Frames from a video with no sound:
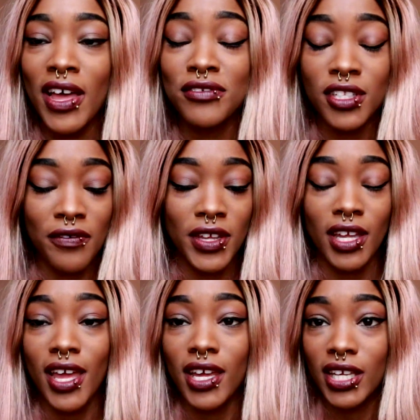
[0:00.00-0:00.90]
I have stuff
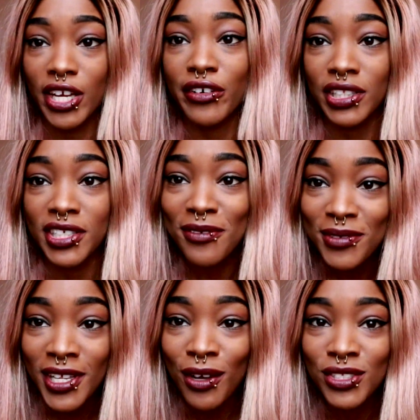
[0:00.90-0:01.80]
here at
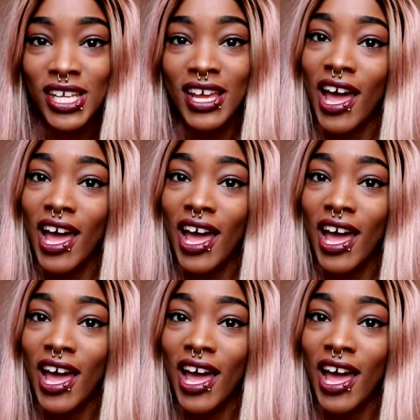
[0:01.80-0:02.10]
Liam's house.